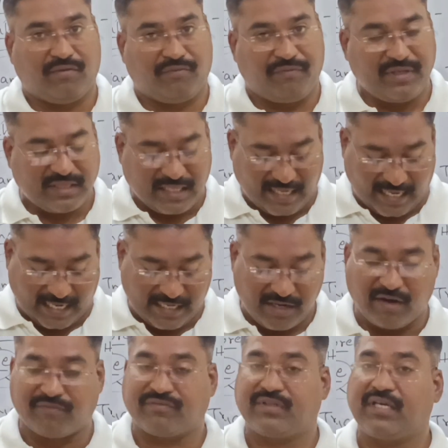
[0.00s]
with any
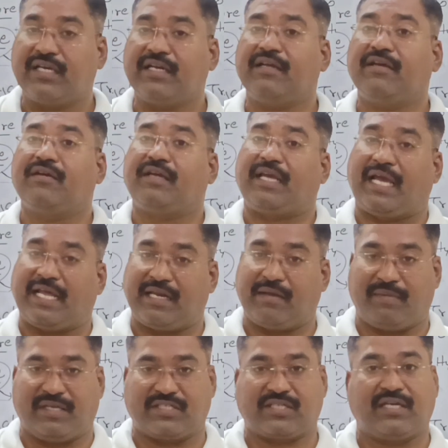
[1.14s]
of the
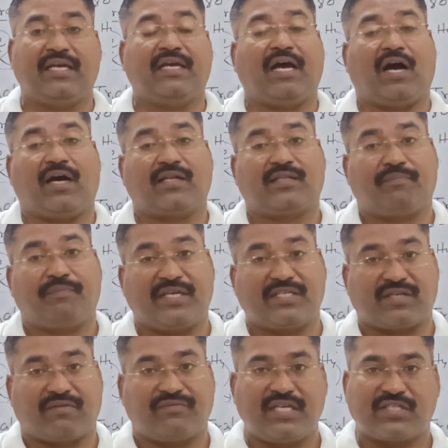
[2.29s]
enemies. On base
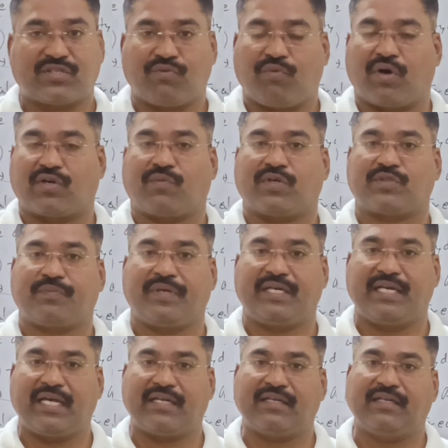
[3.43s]
of this, what was been
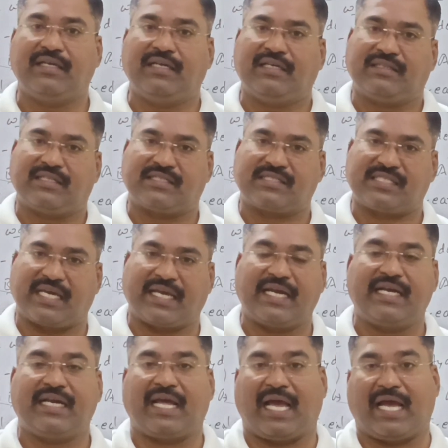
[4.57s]
done, the
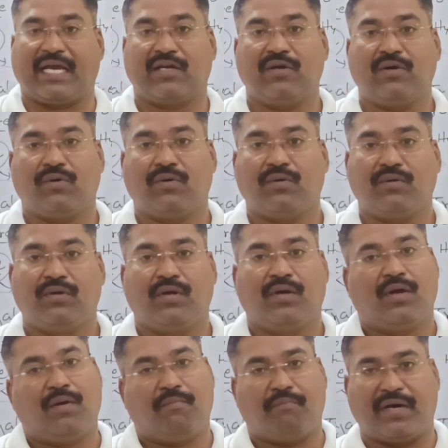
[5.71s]
Second
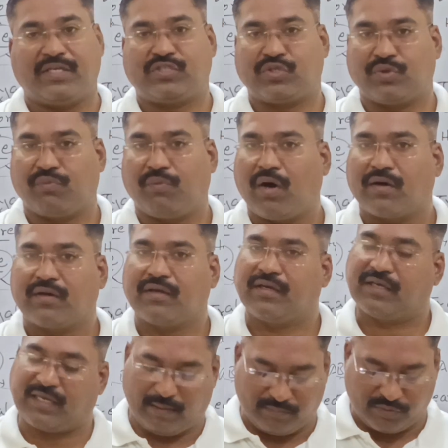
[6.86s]
Anglo-Mysore War
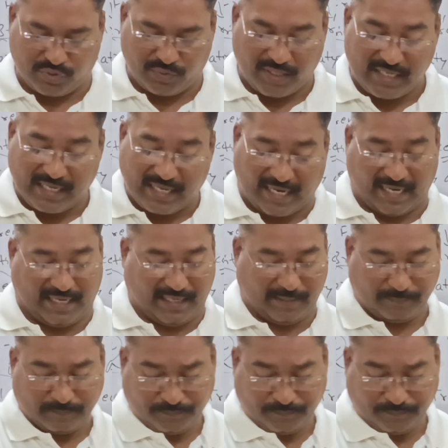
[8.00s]
comes to an end.